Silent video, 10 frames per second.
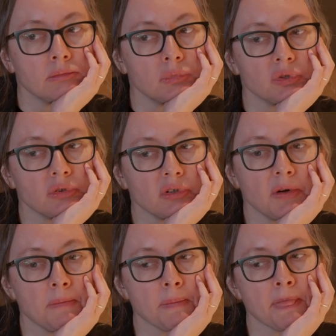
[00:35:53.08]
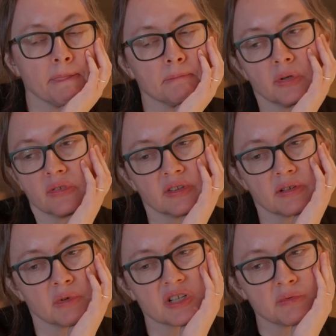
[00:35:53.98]
But
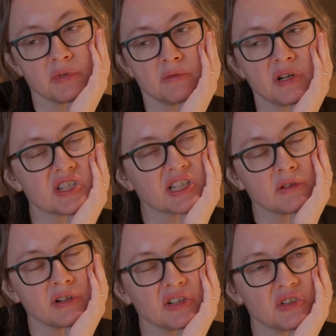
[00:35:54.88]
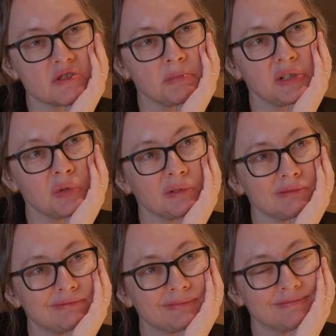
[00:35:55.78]
what's ranking right now is Pinot.
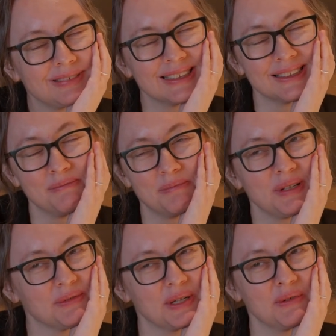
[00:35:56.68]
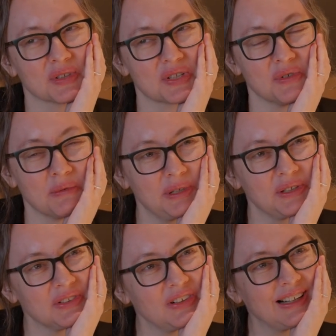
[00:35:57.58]
We're mastering
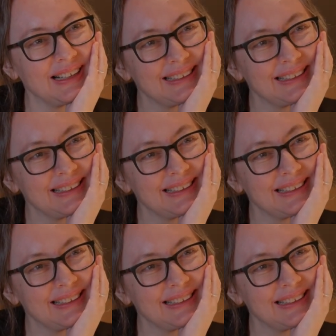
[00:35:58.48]
Pinot Noir.